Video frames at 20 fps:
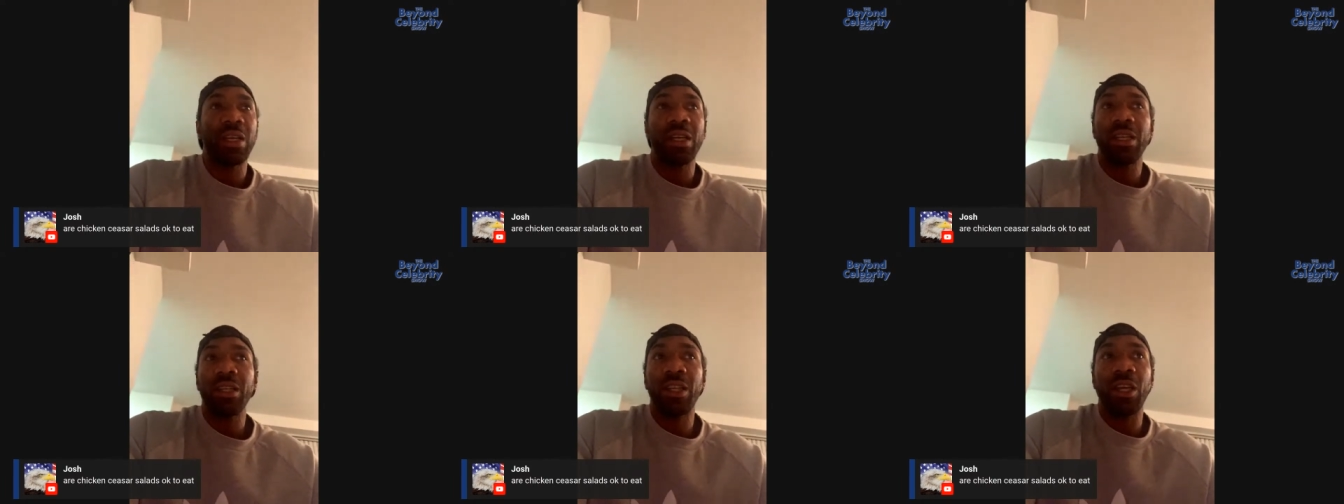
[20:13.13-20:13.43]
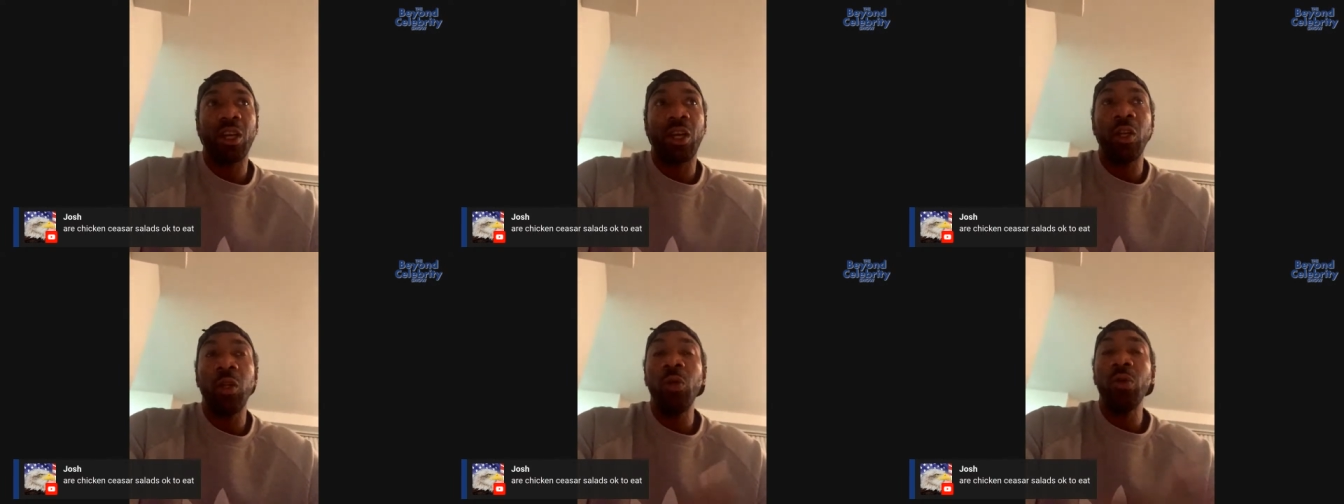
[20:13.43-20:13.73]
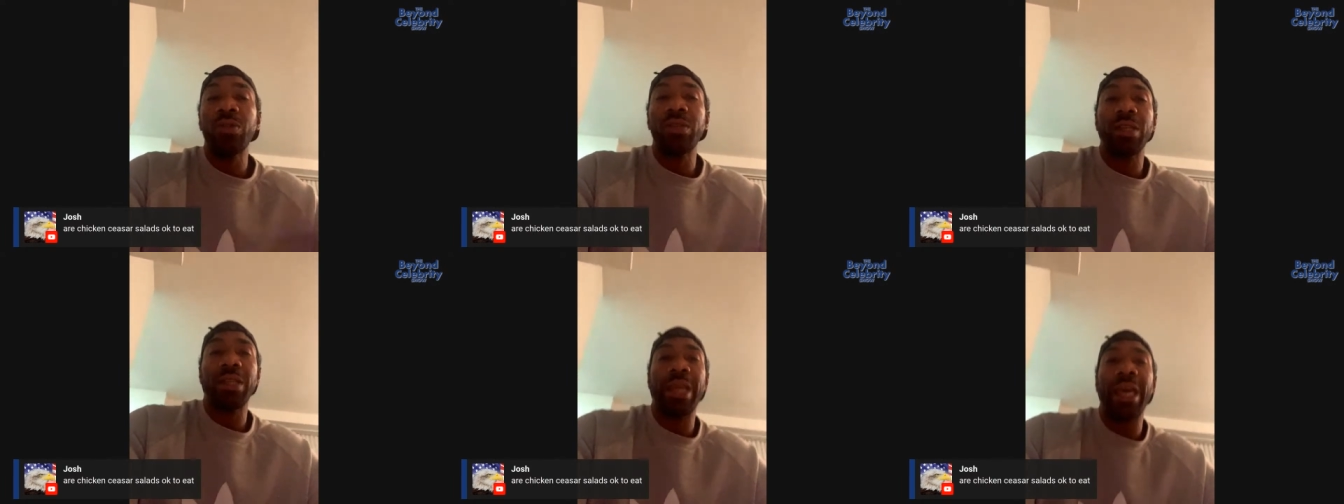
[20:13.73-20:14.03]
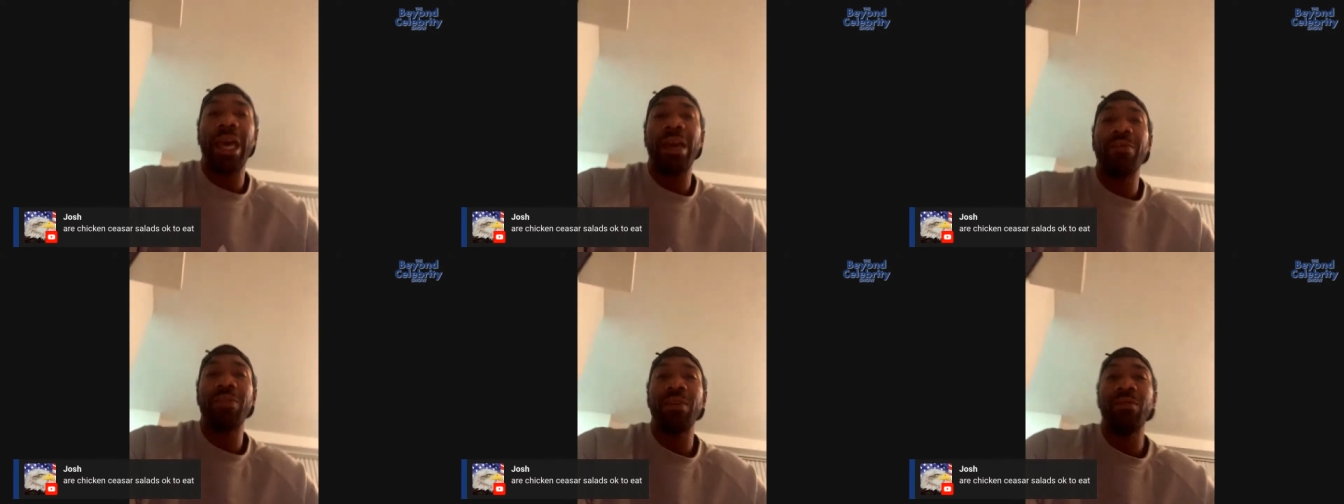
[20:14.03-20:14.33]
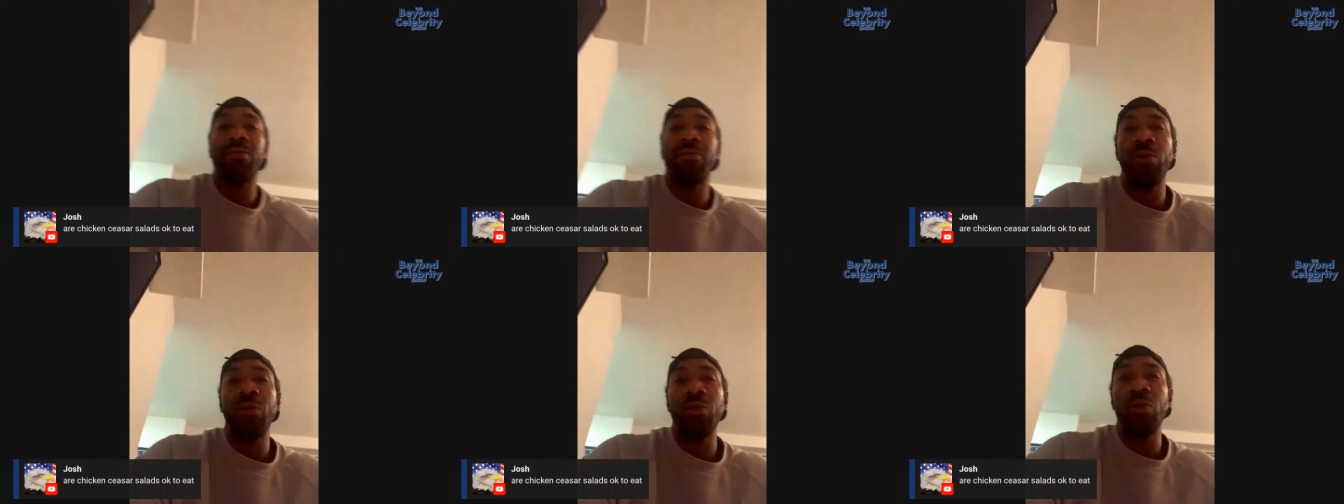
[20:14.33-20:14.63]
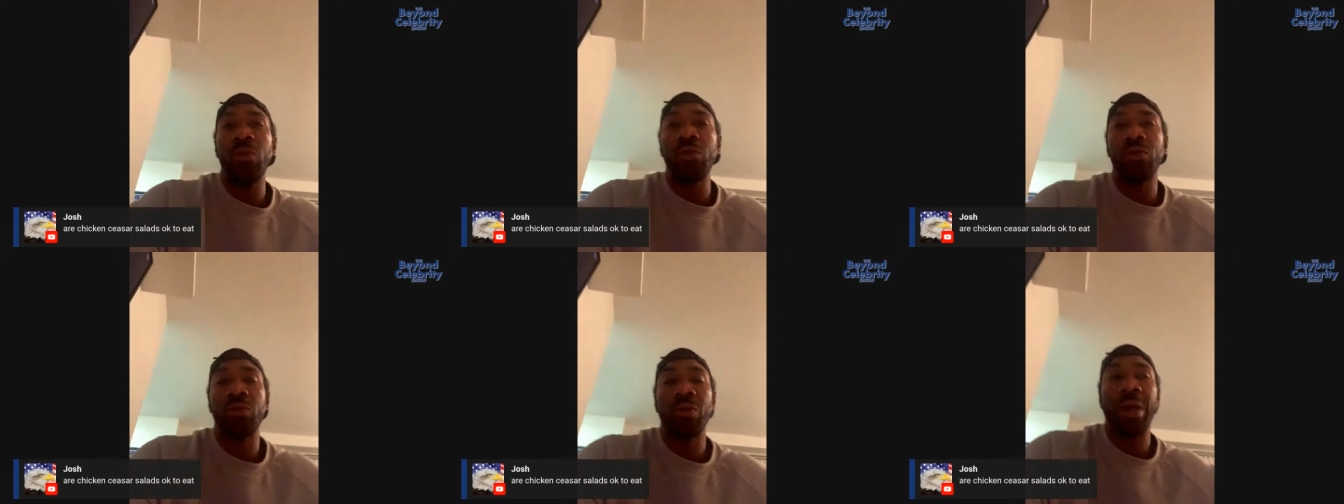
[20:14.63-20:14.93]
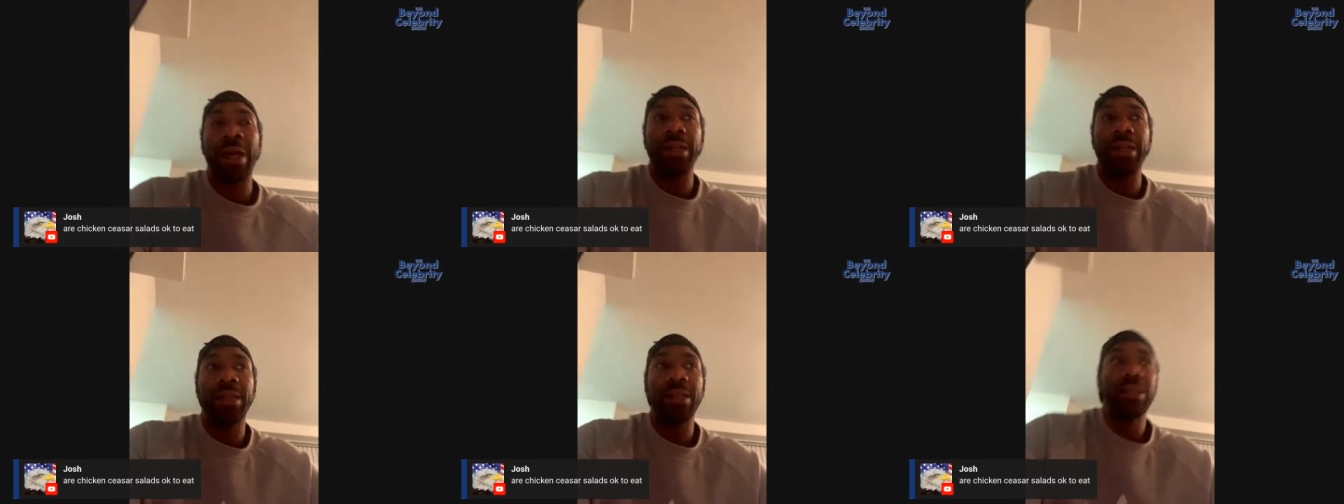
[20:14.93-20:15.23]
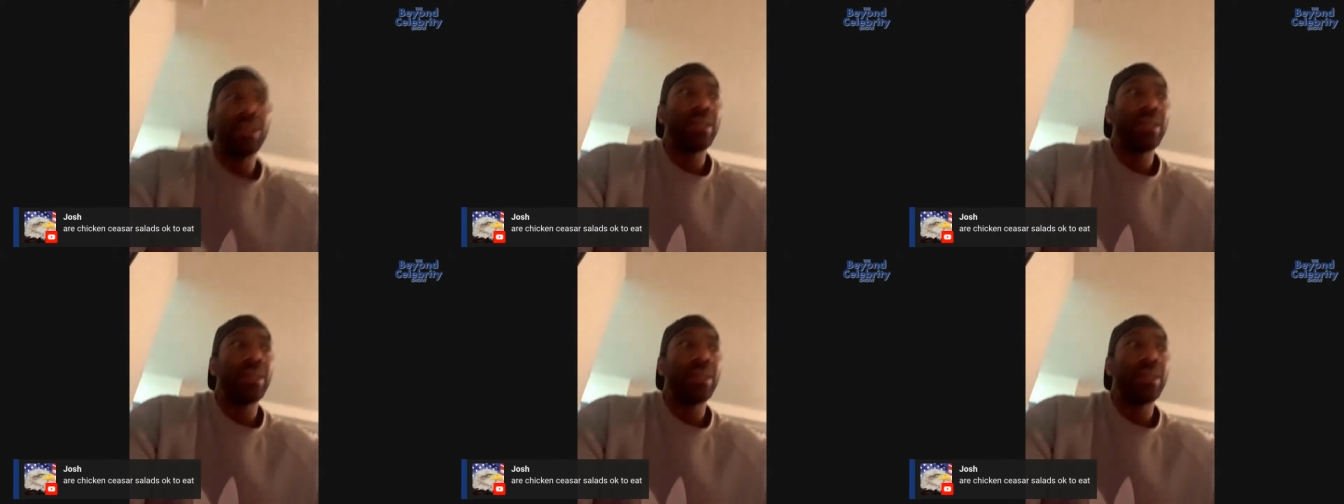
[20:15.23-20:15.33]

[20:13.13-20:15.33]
the gluten-heavy foods, right?